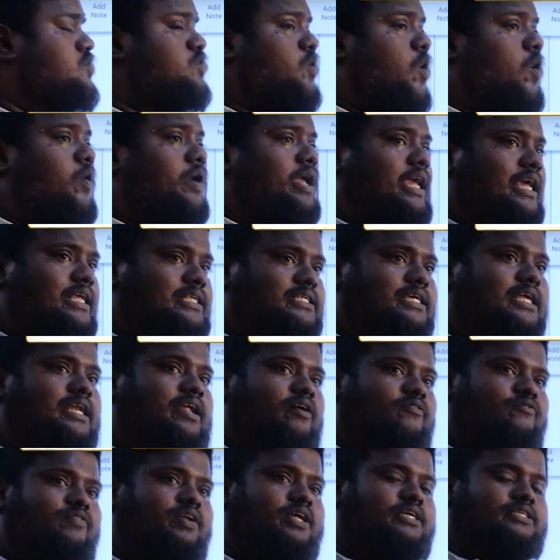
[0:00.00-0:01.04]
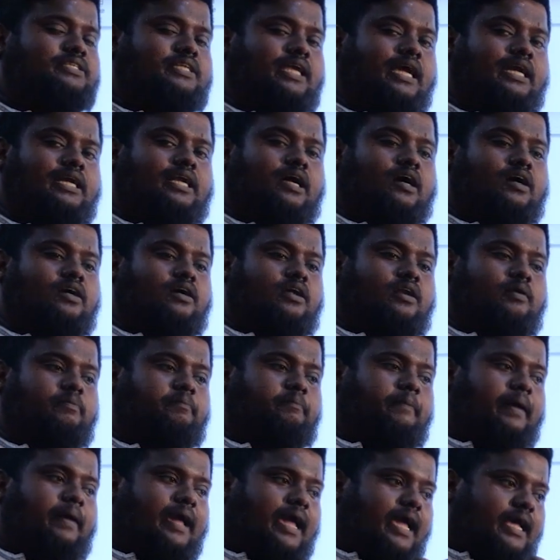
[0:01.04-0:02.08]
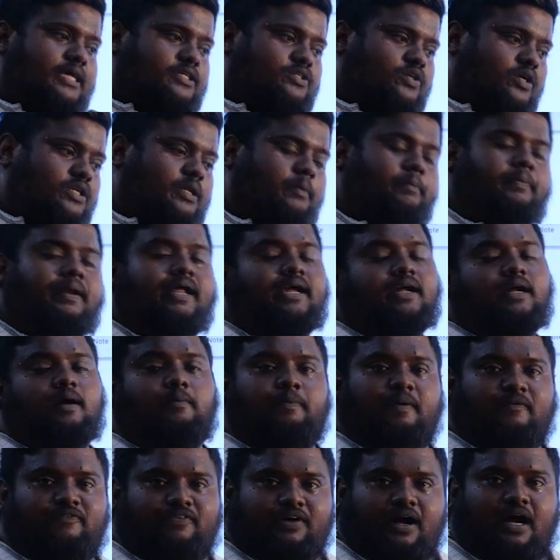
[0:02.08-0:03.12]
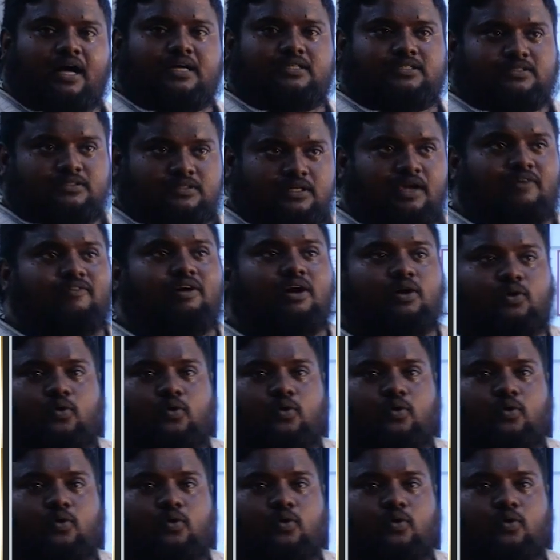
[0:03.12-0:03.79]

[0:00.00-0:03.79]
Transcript: so each and every state are based on the breakup of caste. Even